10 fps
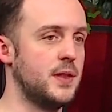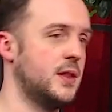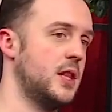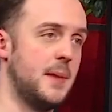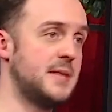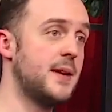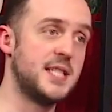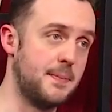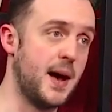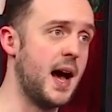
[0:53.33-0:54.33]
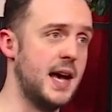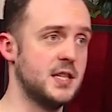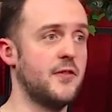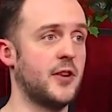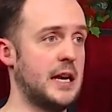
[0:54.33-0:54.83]
the best place to buy is
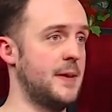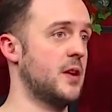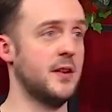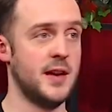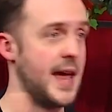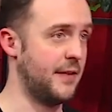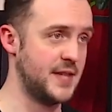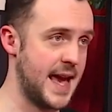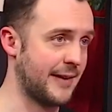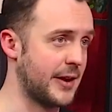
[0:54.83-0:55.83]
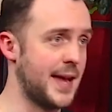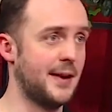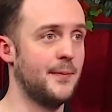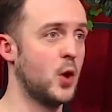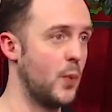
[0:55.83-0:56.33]
often going to be on NFT
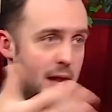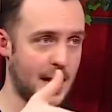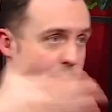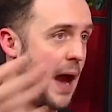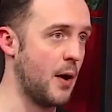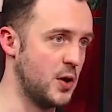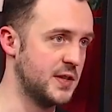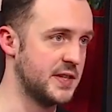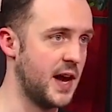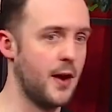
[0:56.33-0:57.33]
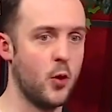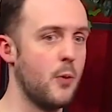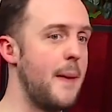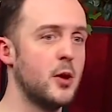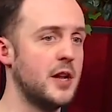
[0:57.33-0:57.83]
aggregator or where like power users are,
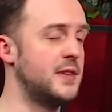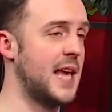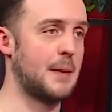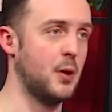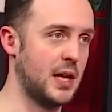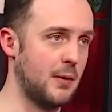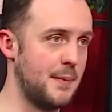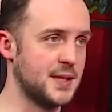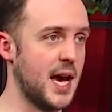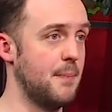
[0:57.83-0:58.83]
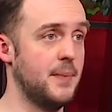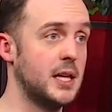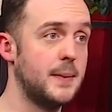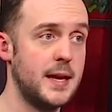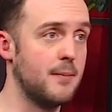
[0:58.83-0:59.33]
or maybe on a deck building website, but
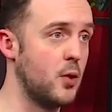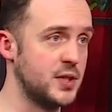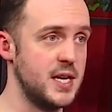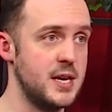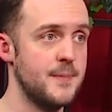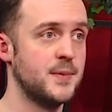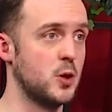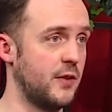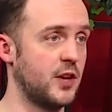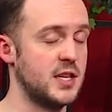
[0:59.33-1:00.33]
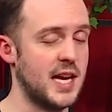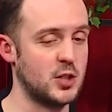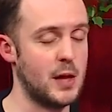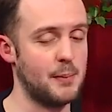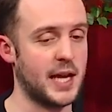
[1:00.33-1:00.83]
it'll be in multi sort of
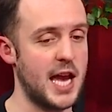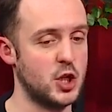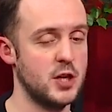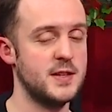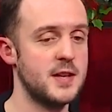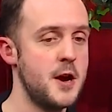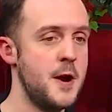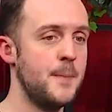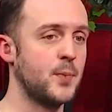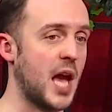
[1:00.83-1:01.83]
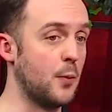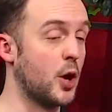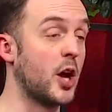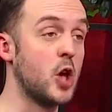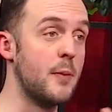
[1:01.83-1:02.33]
contextual applications. And
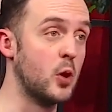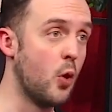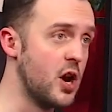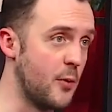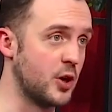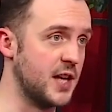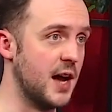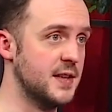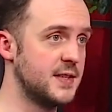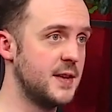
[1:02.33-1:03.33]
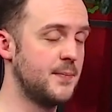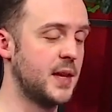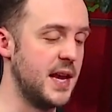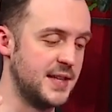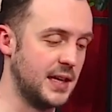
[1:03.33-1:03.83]
what our global order book does
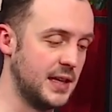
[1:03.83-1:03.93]
is it